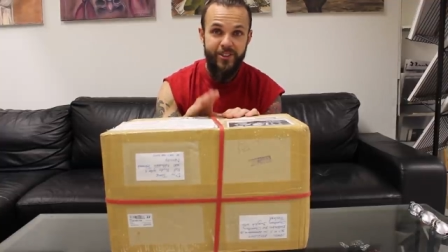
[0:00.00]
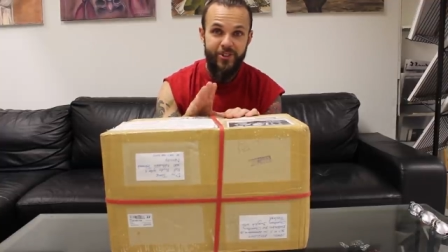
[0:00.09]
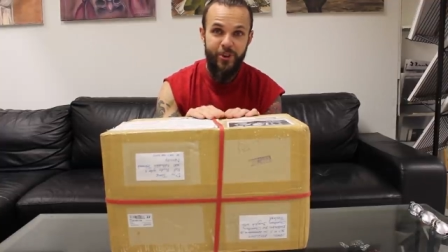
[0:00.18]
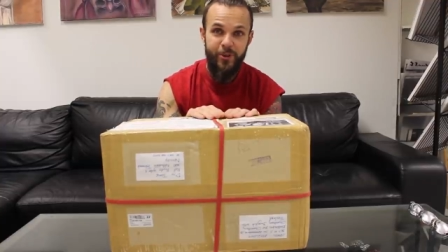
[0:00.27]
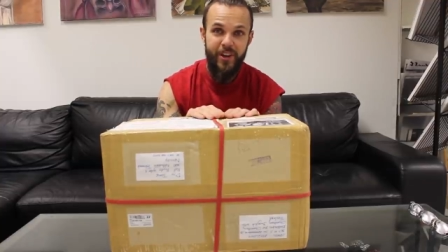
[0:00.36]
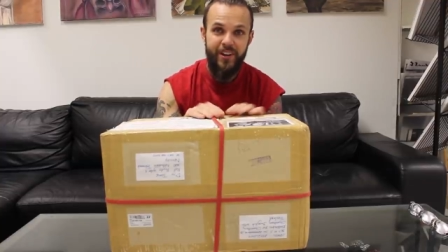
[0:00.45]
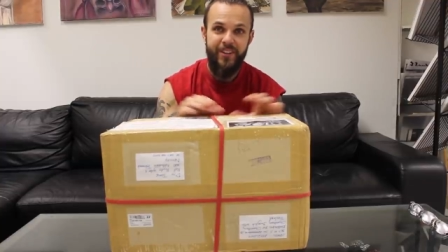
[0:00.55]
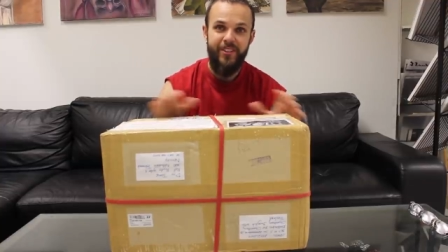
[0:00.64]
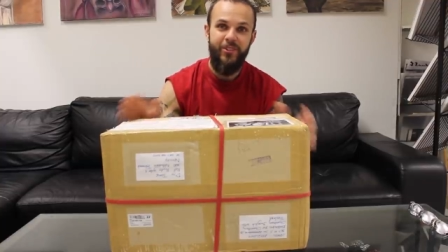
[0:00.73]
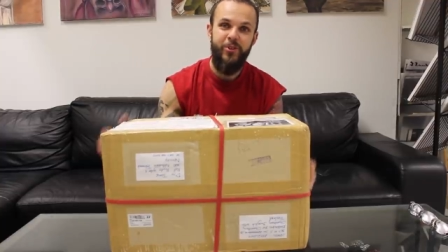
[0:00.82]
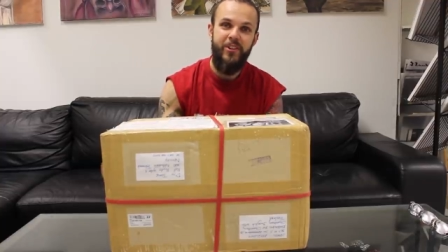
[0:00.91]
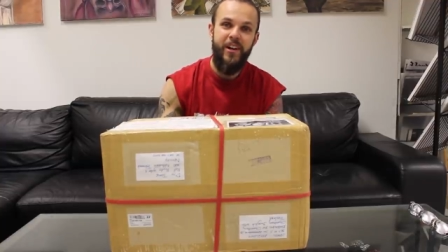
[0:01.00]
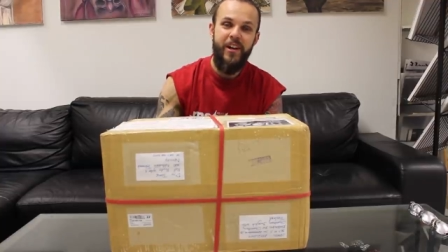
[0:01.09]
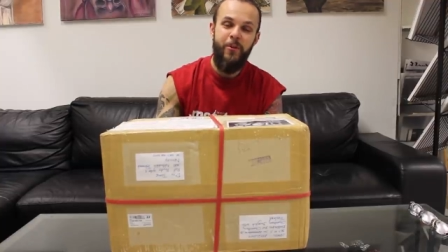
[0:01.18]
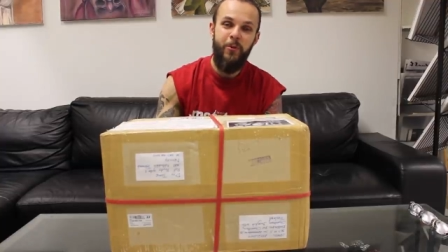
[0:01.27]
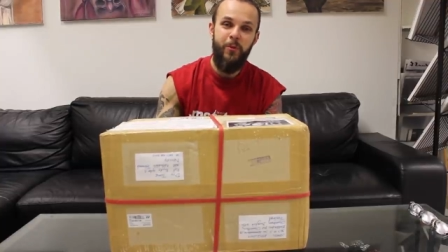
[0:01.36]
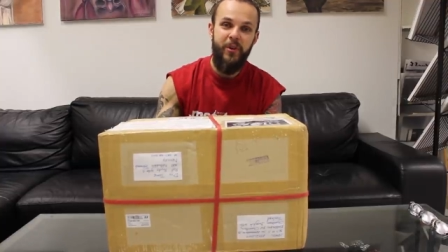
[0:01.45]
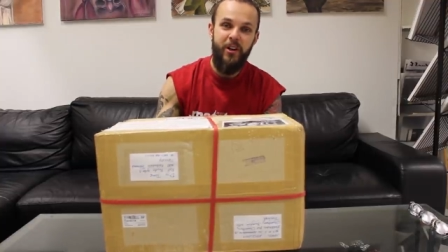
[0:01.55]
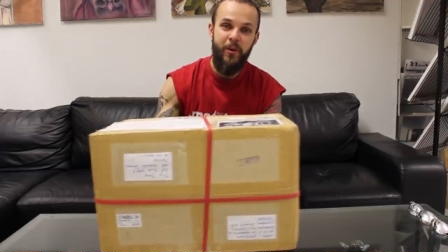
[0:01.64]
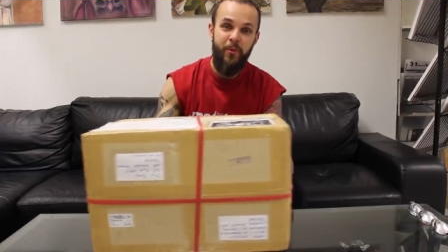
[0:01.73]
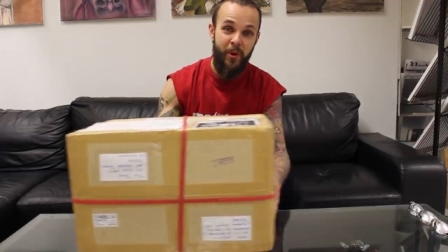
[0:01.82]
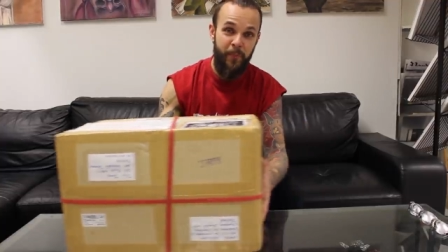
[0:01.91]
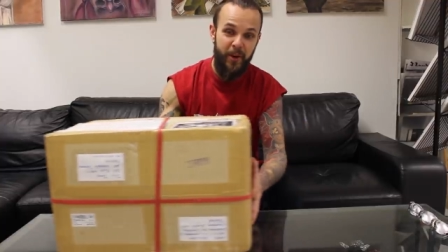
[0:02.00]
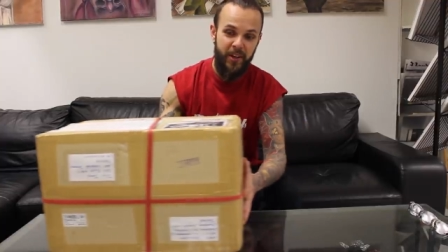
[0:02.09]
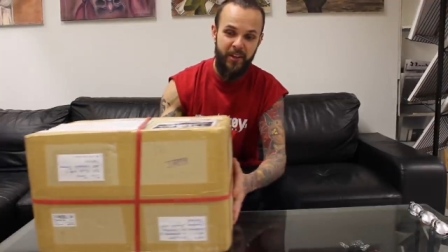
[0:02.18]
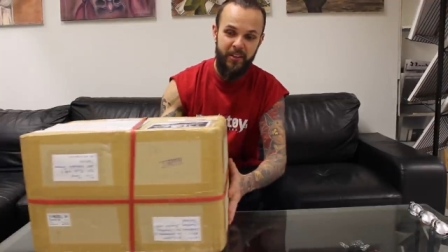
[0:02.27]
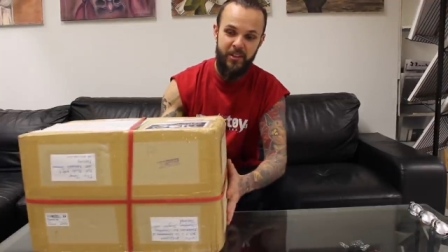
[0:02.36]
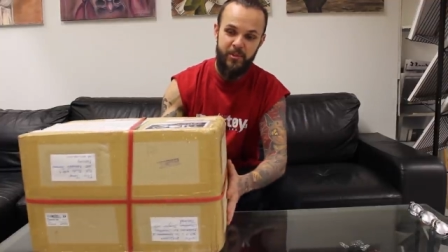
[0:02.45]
So yeah, today I will be unpacking